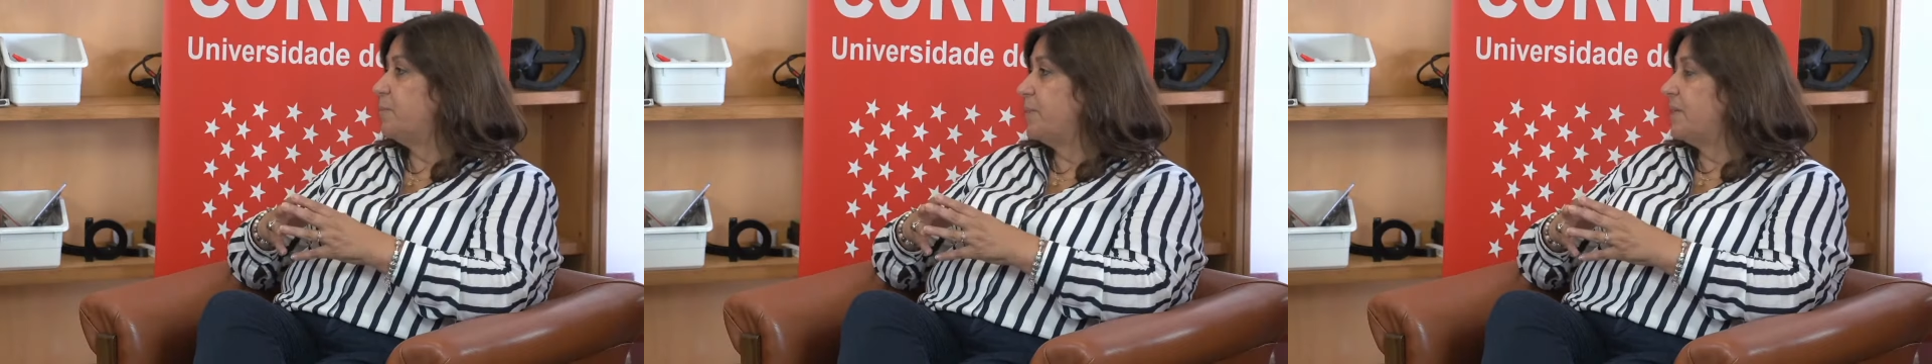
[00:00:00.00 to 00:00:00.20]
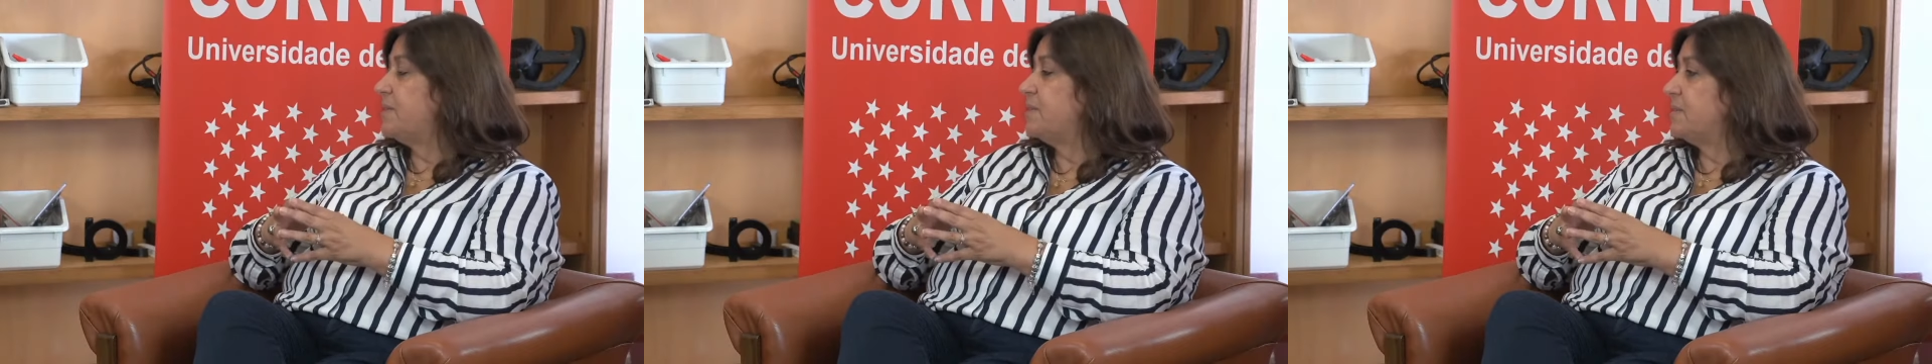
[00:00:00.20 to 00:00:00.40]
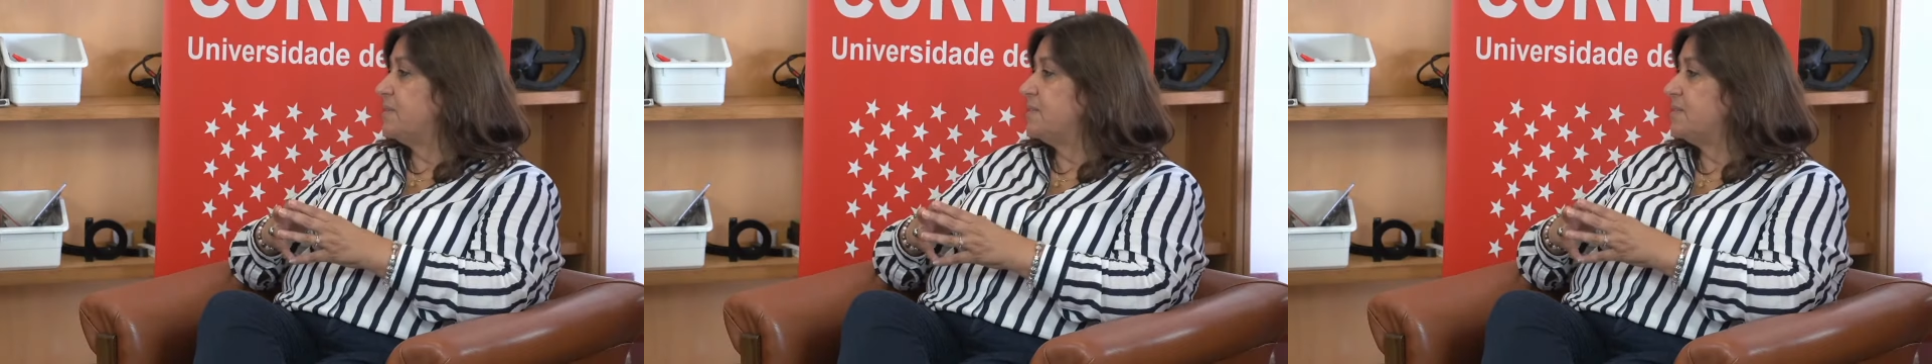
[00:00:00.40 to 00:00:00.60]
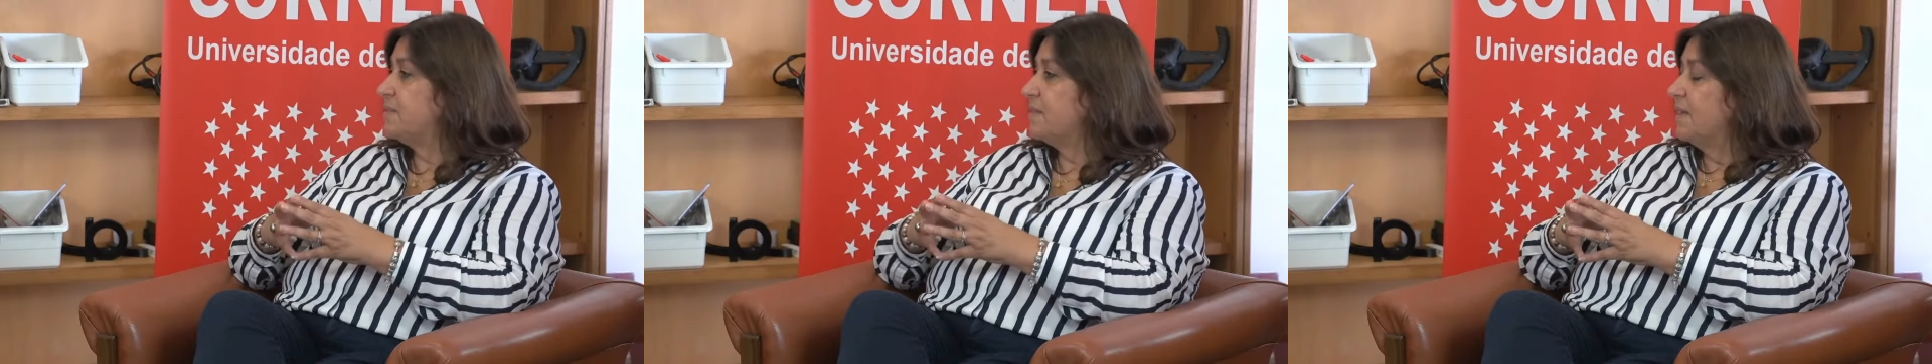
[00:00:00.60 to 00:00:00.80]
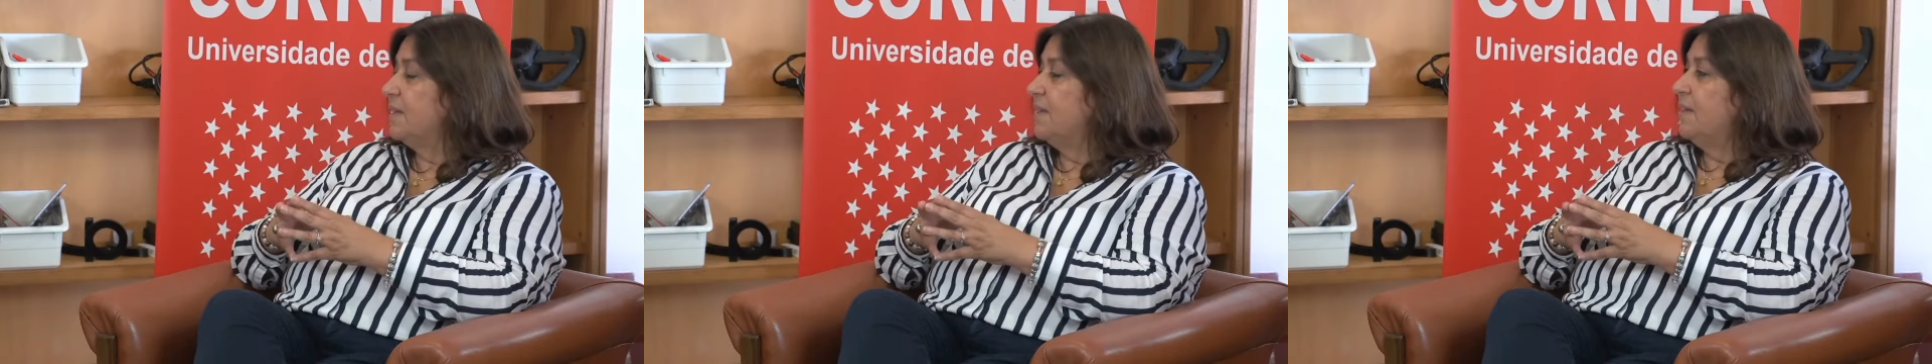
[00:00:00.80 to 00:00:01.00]

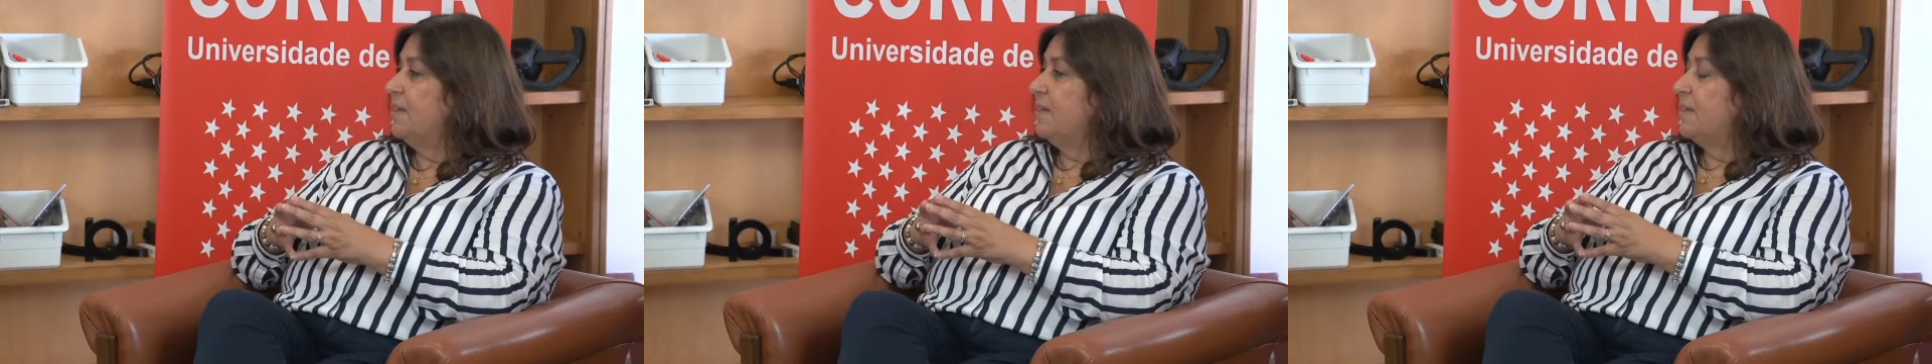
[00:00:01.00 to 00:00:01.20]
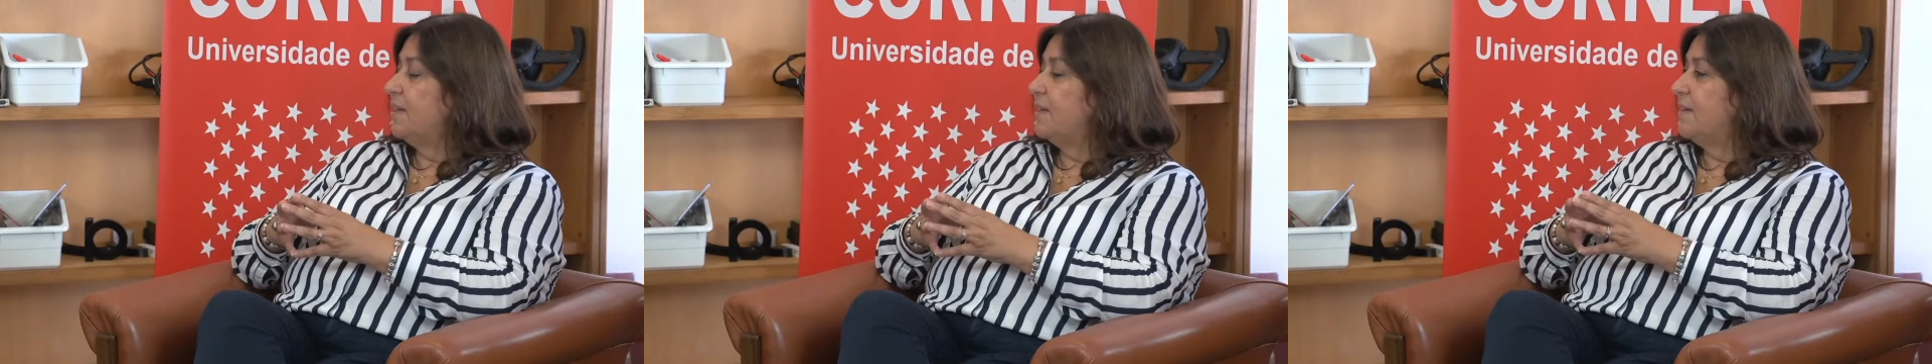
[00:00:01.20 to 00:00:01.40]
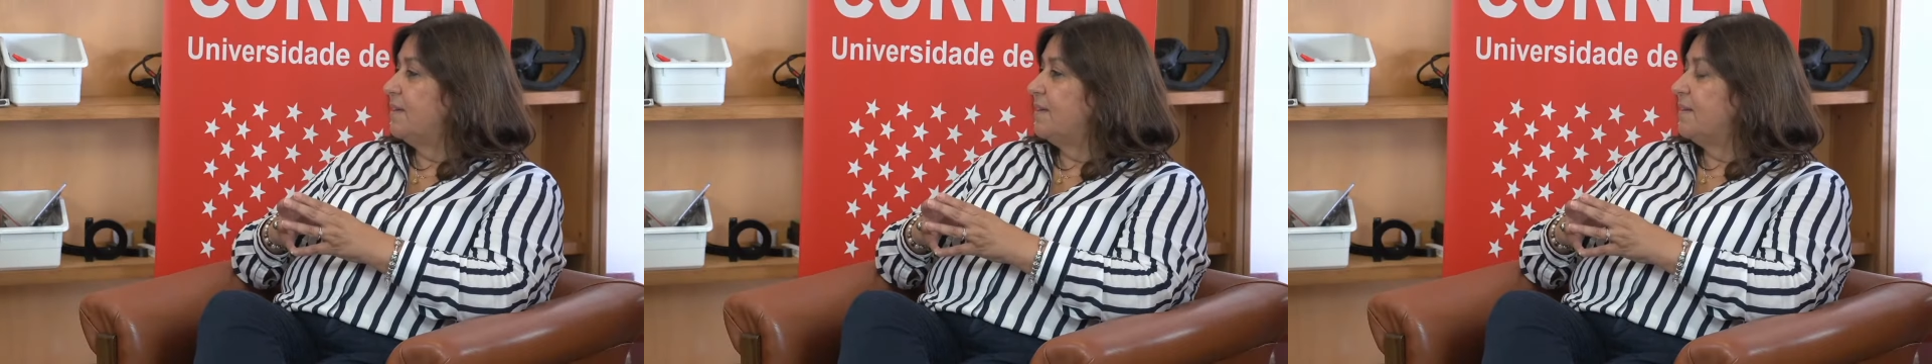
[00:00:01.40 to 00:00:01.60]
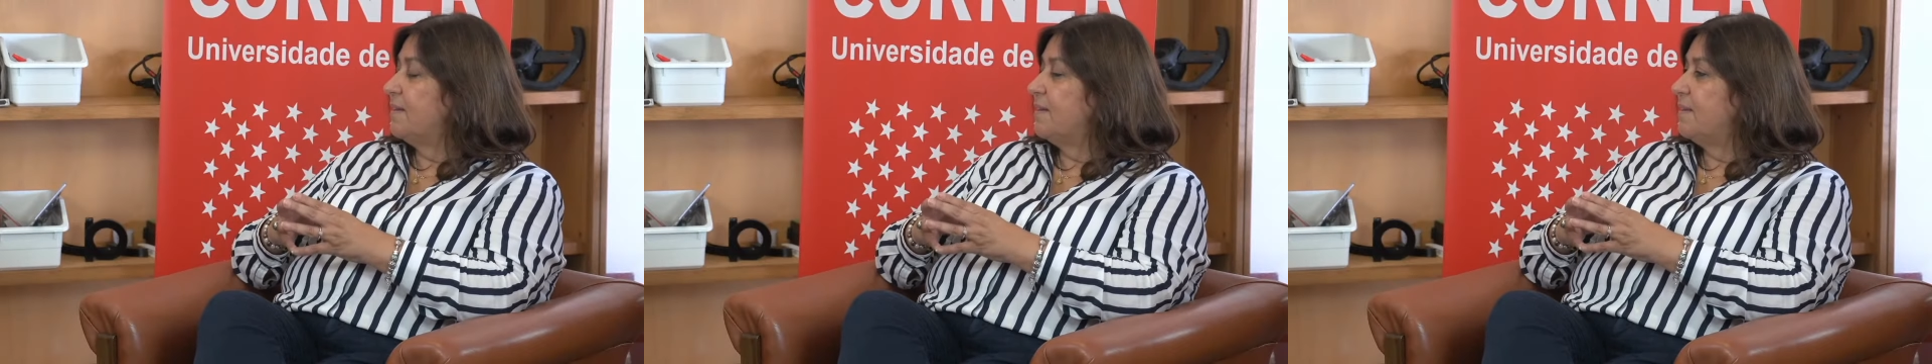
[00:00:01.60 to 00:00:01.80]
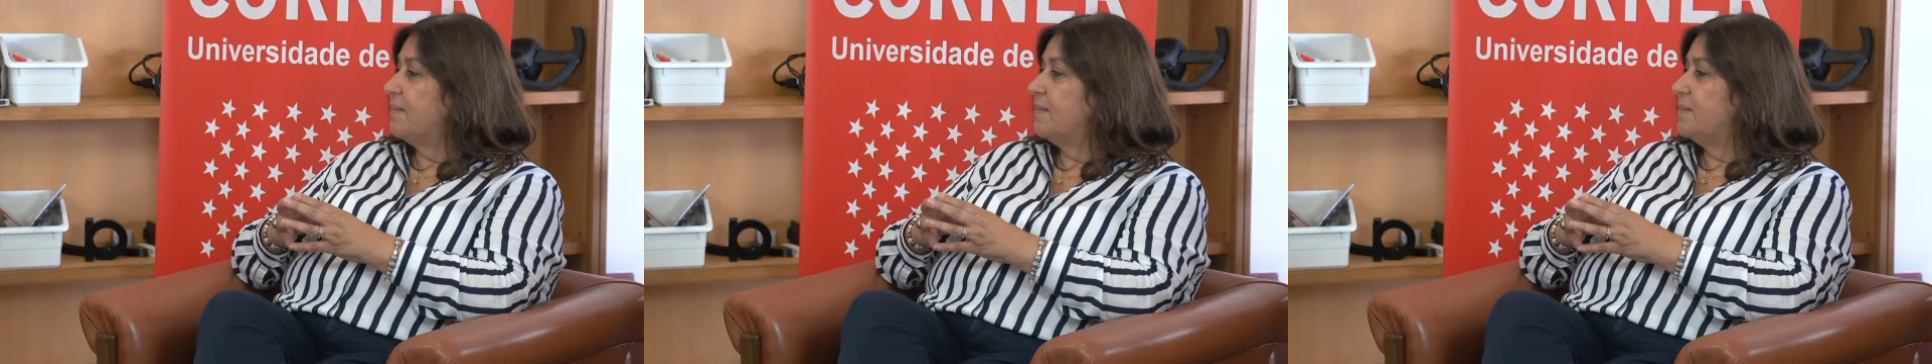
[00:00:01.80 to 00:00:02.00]
basis.
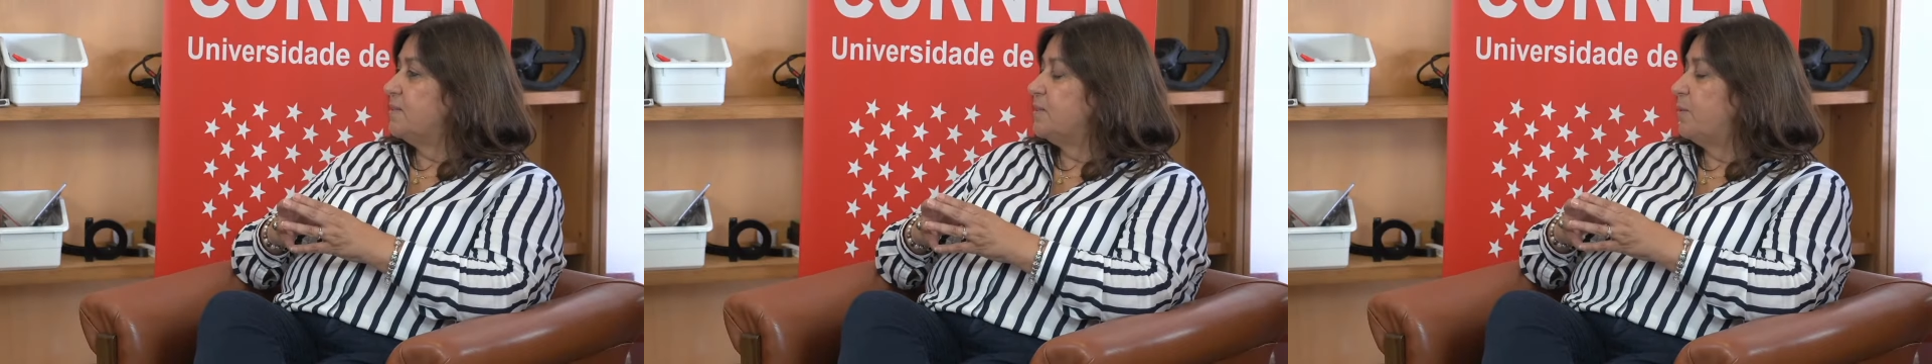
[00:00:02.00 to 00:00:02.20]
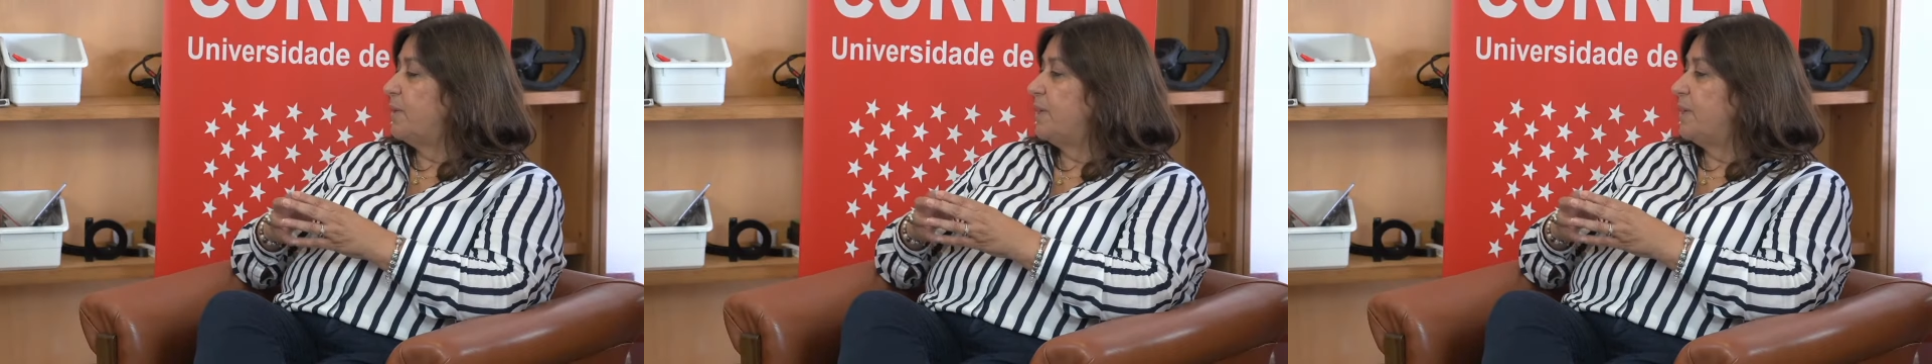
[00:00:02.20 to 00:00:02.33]
So